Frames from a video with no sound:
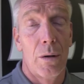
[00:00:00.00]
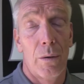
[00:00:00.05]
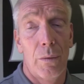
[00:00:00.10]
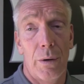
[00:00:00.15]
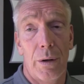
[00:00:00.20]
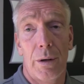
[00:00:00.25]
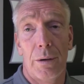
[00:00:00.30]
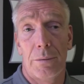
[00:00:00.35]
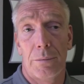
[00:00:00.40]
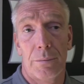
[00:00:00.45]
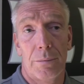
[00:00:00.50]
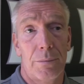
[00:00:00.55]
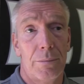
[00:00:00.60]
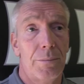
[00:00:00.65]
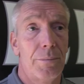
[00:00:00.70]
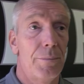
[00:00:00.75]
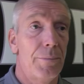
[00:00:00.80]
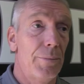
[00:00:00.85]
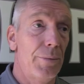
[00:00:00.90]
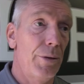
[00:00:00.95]
Well,
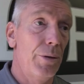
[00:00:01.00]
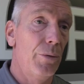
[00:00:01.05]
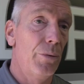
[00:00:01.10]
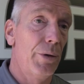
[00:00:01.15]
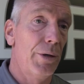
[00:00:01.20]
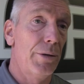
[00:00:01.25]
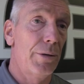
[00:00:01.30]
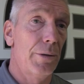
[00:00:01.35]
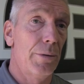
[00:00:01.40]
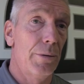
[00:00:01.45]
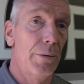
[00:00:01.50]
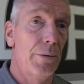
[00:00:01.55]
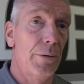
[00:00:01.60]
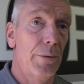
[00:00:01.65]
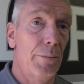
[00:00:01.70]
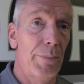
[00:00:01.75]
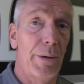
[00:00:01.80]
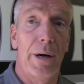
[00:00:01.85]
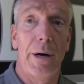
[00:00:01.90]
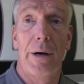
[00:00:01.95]
you know what, the
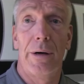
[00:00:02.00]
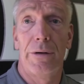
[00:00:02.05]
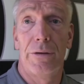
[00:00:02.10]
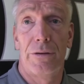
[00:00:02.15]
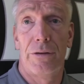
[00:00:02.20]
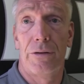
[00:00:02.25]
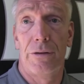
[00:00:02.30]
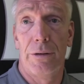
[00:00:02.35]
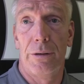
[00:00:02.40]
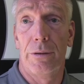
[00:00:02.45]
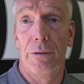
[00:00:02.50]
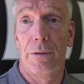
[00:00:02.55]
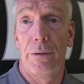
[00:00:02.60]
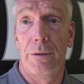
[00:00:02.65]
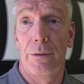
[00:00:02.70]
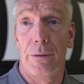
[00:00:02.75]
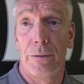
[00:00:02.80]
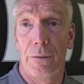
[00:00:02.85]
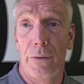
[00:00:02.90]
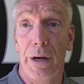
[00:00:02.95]
bar is still
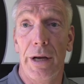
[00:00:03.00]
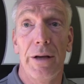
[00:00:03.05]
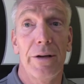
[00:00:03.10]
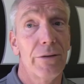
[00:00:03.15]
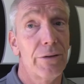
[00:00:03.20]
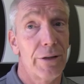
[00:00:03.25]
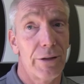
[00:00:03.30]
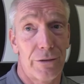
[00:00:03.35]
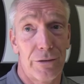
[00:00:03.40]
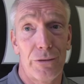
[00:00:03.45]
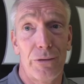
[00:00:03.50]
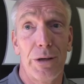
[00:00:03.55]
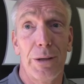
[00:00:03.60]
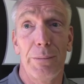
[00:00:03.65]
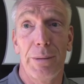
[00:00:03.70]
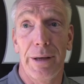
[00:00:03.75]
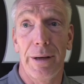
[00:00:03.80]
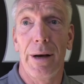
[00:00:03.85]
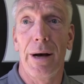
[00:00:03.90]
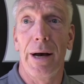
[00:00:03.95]
raised
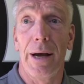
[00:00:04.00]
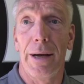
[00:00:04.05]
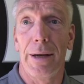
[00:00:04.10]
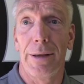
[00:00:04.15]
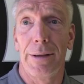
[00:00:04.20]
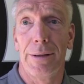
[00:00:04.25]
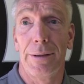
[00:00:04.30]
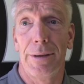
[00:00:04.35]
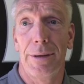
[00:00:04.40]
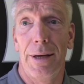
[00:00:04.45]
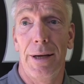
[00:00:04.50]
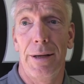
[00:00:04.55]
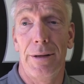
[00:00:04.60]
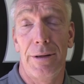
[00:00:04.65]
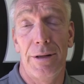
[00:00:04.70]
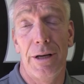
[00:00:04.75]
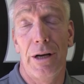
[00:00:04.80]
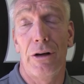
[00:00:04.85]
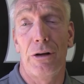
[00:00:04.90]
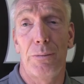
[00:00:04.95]
extremely high. And
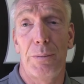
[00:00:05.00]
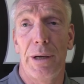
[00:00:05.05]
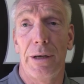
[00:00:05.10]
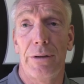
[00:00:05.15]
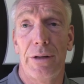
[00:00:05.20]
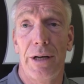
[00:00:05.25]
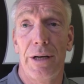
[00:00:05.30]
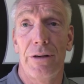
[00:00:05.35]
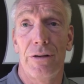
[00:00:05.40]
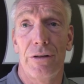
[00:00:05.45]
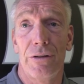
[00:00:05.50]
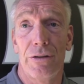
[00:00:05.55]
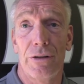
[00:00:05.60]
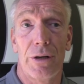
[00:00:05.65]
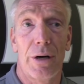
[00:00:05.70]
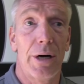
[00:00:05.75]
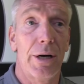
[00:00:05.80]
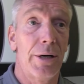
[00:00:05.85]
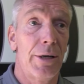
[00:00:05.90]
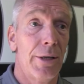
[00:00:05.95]
the expectations
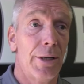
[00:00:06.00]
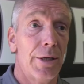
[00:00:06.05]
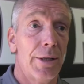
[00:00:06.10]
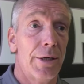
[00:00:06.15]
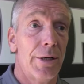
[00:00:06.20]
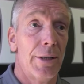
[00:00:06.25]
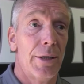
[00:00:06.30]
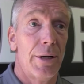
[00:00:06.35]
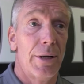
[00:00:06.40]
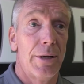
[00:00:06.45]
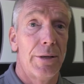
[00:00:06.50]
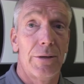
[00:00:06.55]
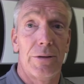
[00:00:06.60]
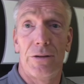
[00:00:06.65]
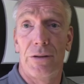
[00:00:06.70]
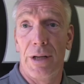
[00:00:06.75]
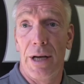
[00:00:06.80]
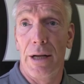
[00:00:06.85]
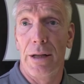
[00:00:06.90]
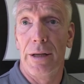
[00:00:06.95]
are
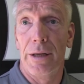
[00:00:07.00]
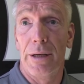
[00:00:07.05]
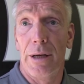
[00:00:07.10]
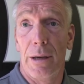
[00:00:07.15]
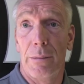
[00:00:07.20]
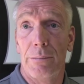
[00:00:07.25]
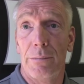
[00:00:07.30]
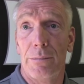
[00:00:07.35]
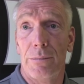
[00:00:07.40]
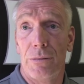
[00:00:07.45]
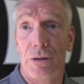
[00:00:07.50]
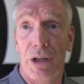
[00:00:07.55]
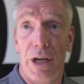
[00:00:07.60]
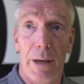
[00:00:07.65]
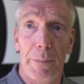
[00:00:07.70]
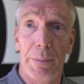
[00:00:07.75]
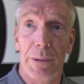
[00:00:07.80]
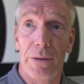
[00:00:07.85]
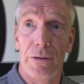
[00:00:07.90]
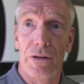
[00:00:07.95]
Stanley Cup,
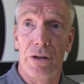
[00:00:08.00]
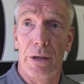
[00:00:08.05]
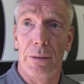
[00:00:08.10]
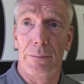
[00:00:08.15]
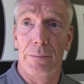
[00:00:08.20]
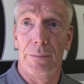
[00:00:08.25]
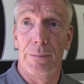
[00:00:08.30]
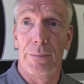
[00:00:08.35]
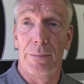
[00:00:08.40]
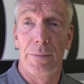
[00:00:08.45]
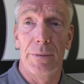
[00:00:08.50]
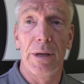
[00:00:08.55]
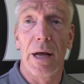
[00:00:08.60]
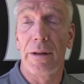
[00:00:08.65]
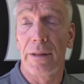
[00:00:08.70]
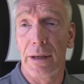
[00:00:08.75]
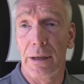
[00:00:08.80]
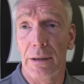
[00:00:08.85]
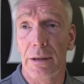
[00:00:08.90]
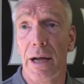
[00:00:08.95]
championship,
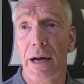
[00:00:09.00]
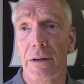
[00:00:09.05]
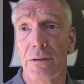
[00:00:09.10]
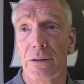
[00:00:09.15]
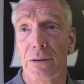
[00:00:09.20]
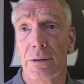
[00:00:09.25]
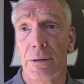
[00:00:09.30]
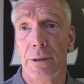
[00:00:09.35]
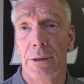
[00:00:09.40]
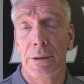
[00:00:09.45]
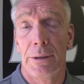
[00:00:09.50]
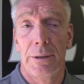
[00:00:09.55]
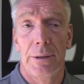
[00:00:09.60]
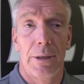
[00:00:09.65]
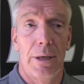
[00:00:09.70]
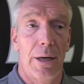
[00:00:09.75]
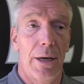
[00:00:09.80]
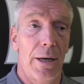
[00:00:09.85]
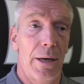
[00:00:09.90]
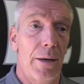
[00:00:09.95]
nothing less.
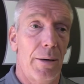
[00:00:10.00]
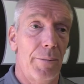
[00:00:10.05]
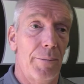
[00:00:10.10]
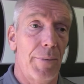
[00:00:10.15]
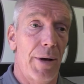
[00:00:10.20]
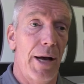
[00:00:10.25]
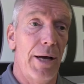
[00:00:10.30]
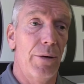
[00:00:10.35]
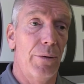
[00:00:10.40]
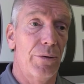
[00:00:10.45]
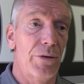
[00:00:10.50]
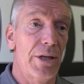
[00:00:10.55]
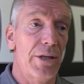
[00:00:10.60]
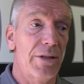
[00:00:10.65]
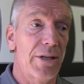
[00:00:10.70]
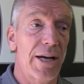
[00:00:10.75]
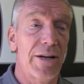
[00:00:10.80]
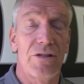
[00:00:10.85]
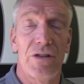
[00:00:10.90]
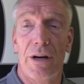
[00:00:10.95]
I don't think
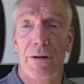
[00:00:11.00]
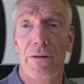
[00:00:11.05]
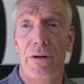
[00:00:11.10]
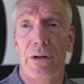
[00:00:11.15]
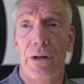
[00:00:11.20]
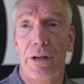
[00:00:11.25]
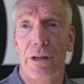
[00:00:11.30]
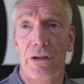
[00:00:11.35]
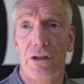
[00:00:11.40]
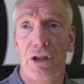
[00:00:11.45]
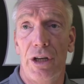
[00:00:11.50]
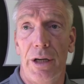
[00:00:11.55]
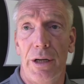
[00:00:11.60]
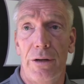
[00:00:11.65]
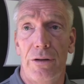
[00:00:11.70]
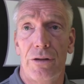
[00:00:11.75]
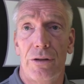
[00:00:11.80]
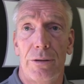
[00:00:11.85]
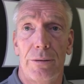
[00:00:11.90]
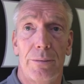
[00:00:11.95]
that's ever going to
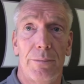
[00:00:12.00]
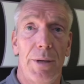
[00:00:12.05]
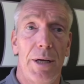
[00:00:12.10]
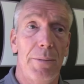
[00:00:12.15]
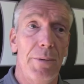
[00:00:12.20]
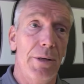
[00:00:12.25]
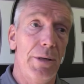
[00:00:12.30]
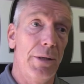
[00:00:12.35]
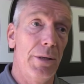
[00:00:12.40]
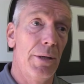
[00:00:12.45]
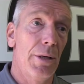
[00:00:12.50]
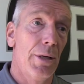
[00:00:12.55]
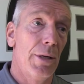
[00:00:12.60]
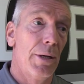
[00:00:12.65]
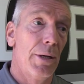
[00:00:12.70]
change. Maybe